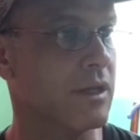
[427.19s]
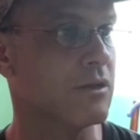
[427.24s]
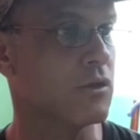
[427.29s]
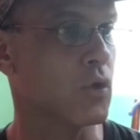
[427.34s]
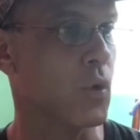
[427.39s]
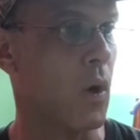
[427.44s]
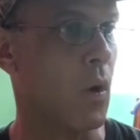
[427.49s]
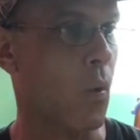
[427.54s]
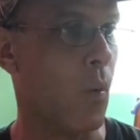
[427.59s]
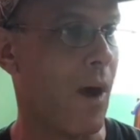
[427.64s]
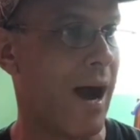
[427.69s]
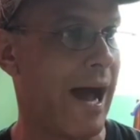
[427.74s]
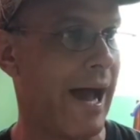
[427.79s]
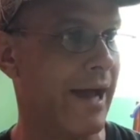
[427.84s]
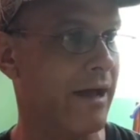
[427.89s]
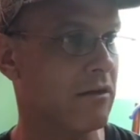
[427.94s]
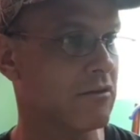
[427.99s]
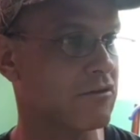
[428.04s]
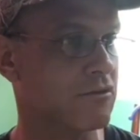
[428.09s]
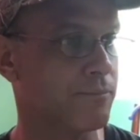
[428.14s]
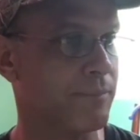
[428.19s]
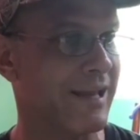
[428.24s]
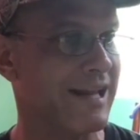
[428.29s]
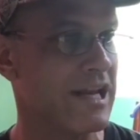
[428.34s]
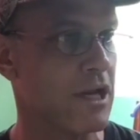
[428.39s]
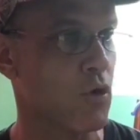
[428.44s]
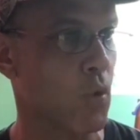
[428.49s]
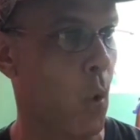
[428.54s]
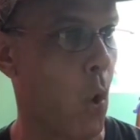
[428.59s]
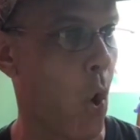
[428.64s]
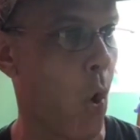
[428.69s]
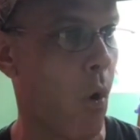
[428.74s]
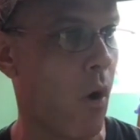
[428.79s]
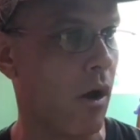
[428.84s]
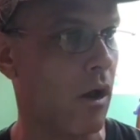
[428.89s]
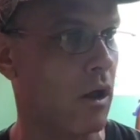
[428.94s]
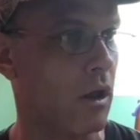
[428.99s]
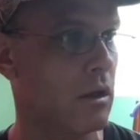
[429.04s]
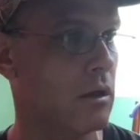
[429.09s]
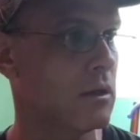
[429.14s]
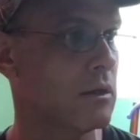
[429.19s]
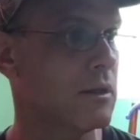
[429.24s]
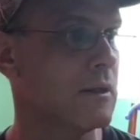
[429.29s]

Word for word: into a wild spinning roll.